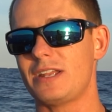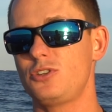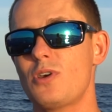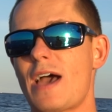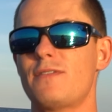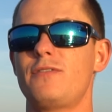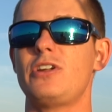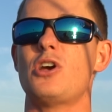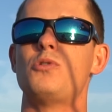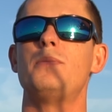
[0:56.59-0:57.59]
I do have a
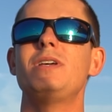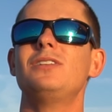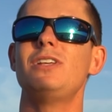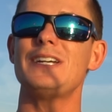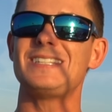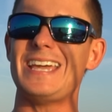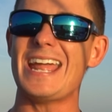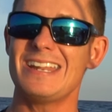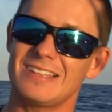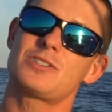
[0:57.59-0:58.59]
video will be linked
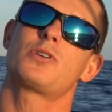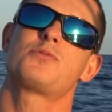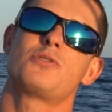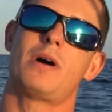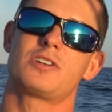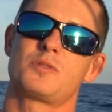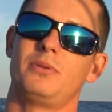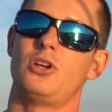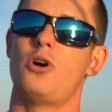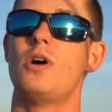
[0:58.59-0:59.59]
in the description box
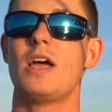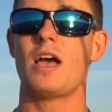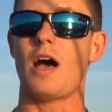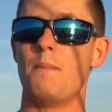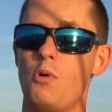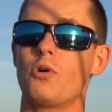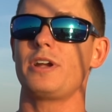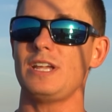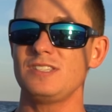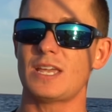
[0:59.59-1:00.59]
below, a
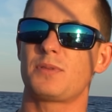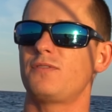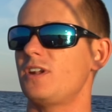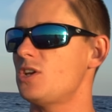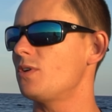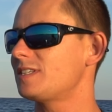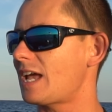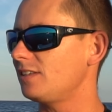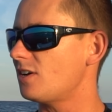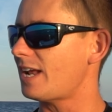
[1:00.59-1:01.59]
more in-depth video
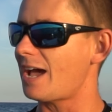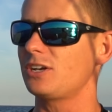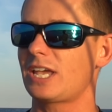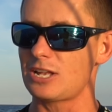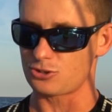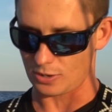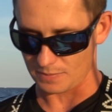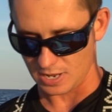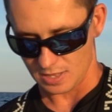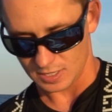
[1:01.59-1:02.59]
exactly on how to catch them.